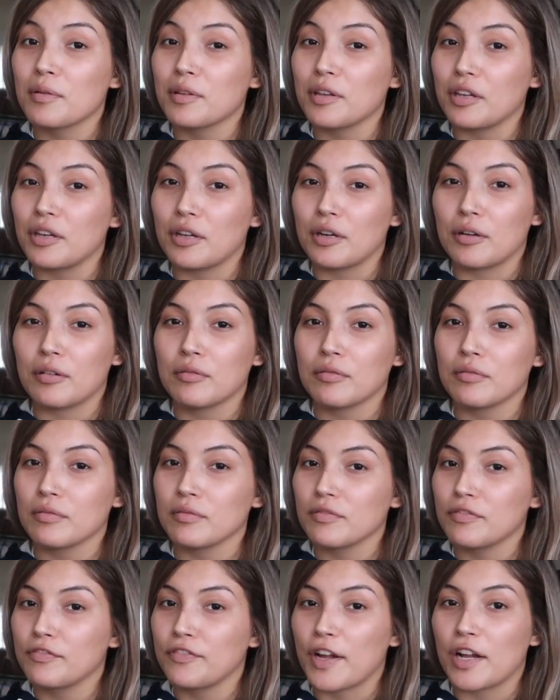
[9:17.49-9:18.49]
you know,
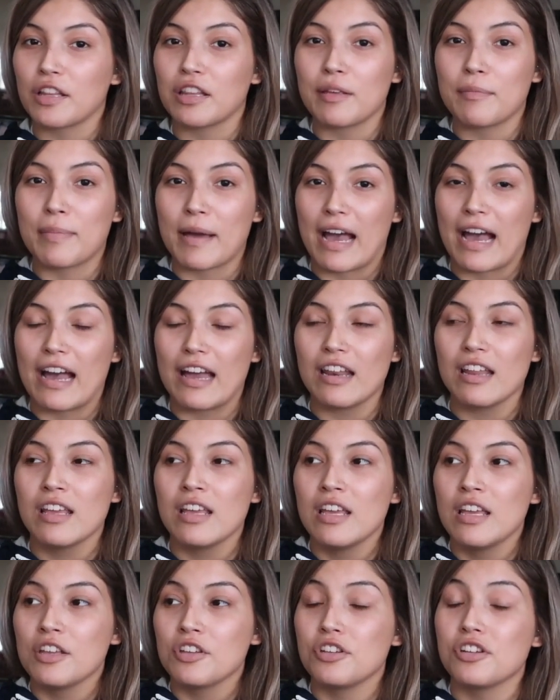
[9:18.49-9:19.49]
fairly bad,
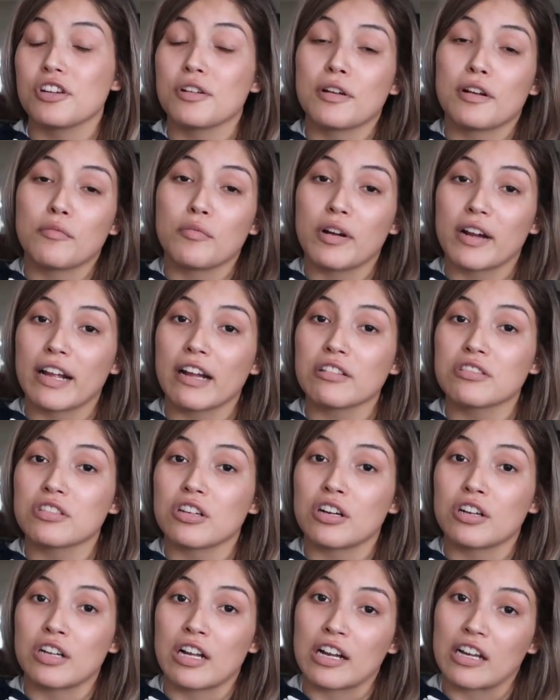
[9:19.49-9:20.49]
your workouts
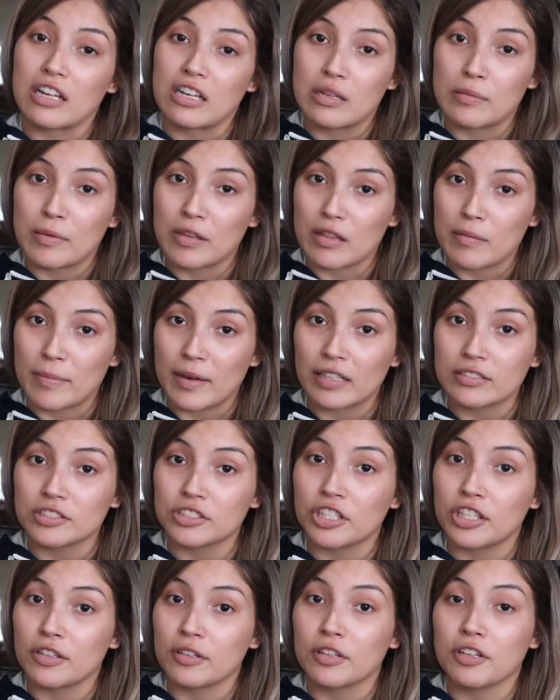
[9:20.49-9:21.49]
are not going to be the
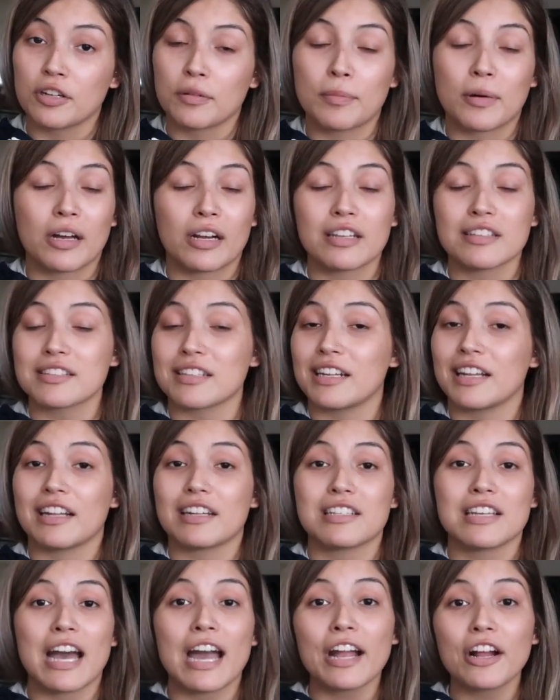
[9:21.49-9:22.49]
best. Your, your body's going to
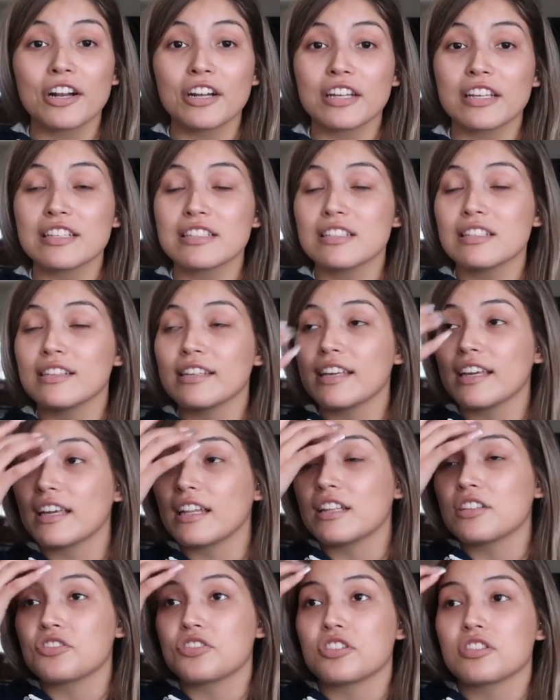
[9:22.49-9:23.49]
get tired easily
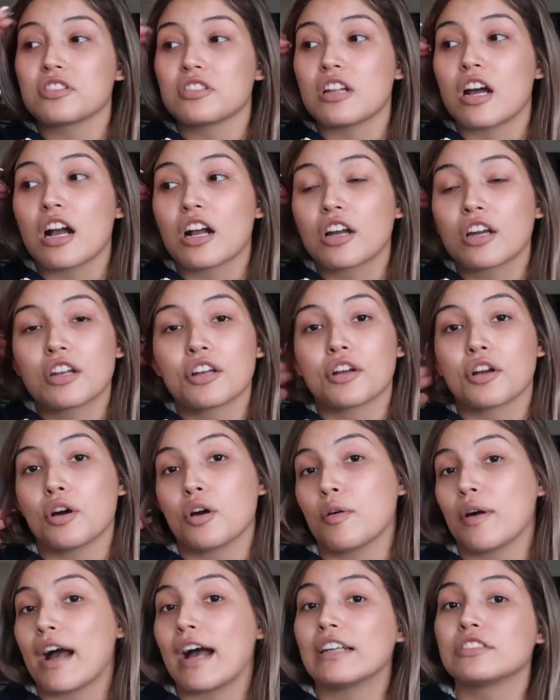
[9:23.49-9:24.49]
and it's just not going to
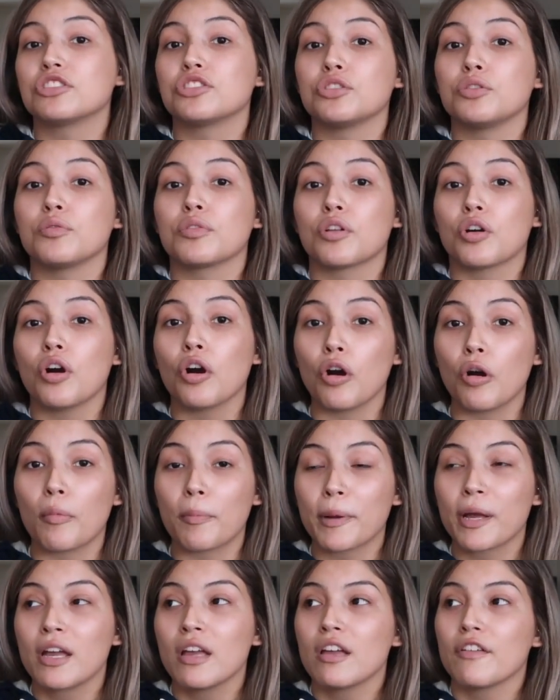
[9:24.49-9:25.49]
go as you would
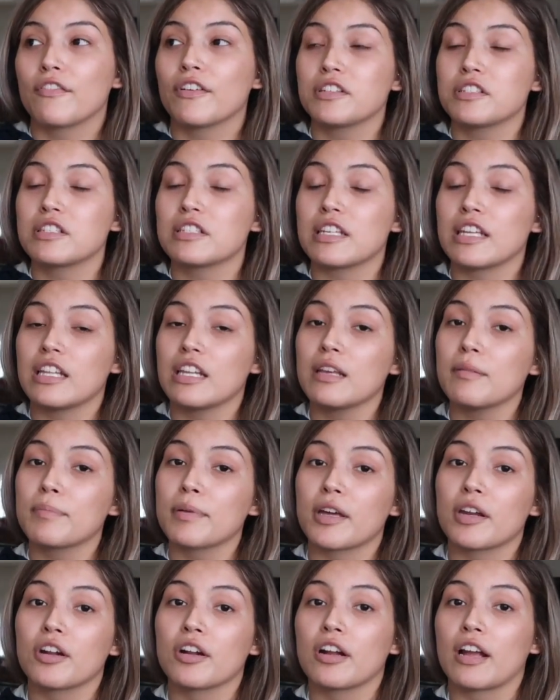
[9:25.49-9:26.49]
hope. Versus eating
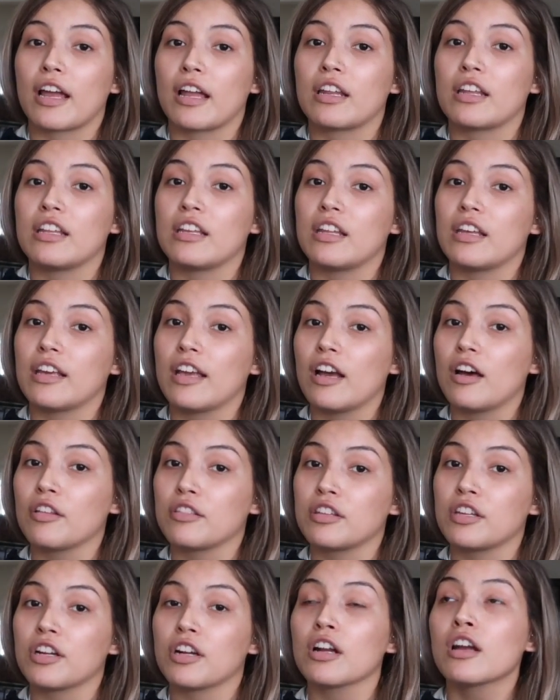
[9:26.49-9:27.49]
better and eating
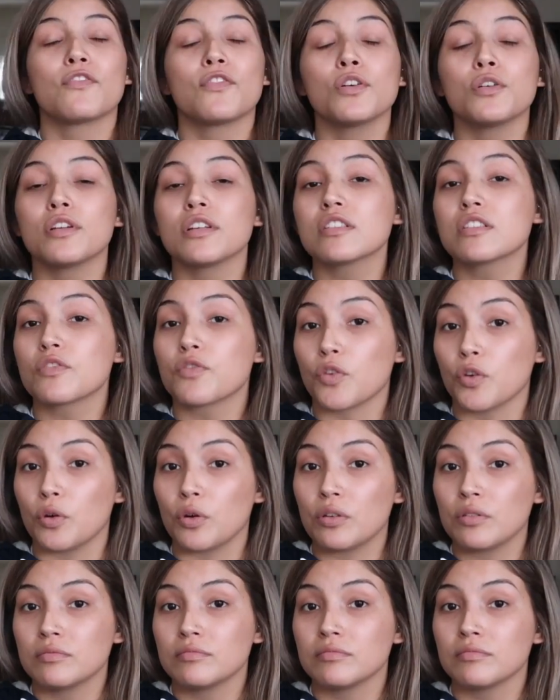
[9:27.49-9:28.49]
healthier, food is
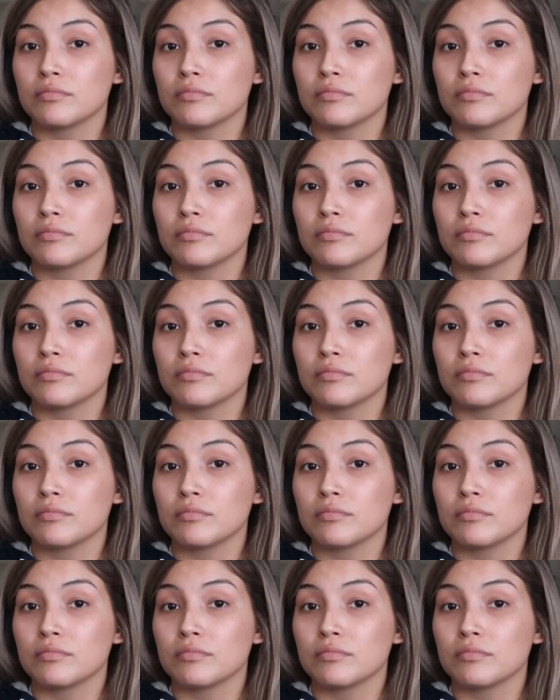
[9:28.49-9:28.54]
fuel,